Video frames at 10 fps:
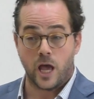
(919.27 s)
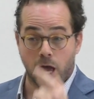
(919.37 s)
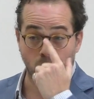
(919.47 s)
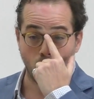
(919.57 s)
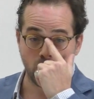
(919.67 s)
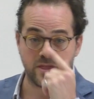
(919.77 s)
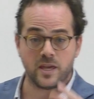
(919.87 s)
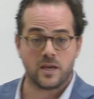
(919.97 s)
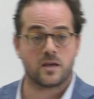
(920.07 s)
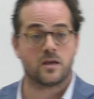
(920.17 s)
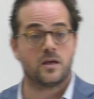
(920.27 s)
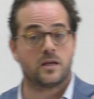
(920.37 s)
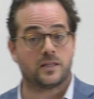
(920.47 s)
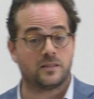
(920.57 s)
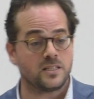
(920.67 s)
And what we think
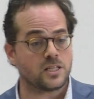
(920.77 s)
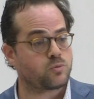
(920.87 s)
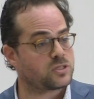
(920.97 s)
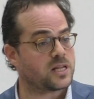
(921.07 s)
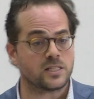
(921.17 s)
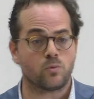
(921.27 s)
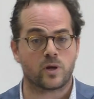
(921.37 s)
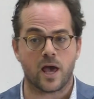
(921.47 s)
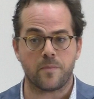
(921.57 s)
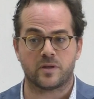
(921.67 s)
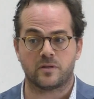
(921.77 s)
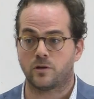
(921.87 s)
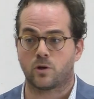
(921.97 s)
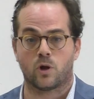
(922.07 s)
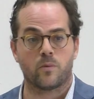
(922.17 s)
that this is precisely what happened
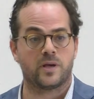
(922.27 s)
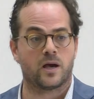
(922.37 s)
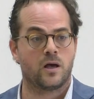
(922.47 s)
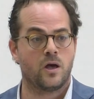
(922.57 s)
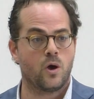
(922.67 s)
in Colombia,